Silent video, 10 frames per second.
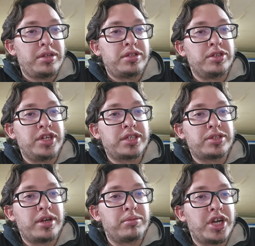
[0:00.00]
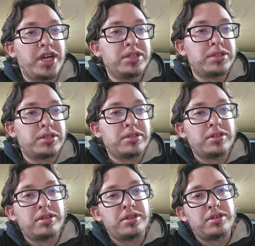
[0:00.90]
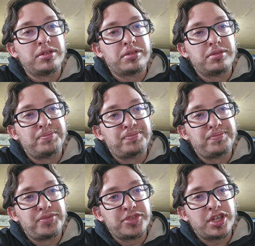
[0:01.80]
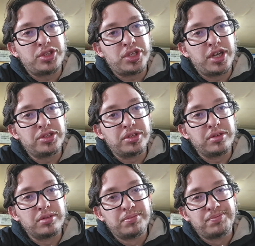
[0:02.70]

till next time, guys. Catch you guys later.